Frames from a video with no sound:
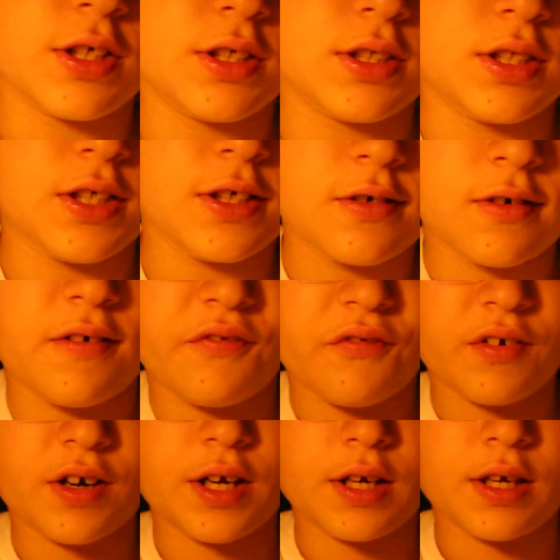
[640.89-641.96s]
is Nico
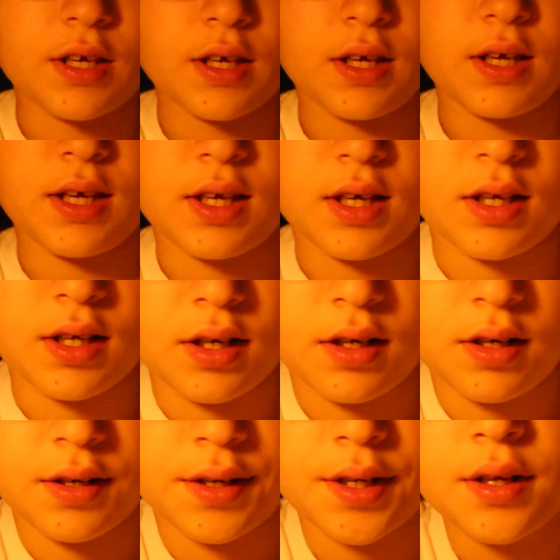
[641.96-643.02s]
Frank
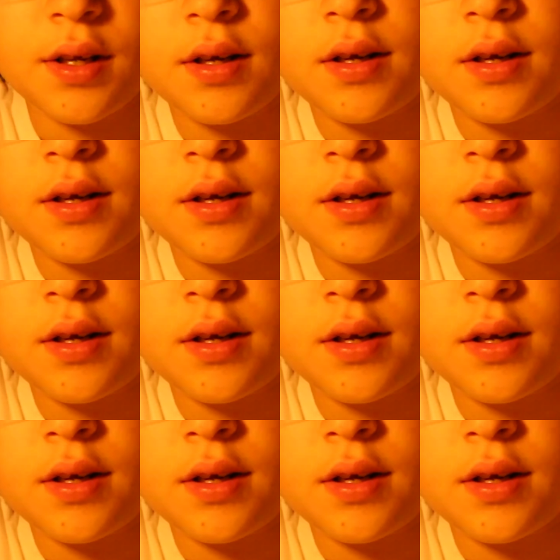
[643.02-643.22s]
and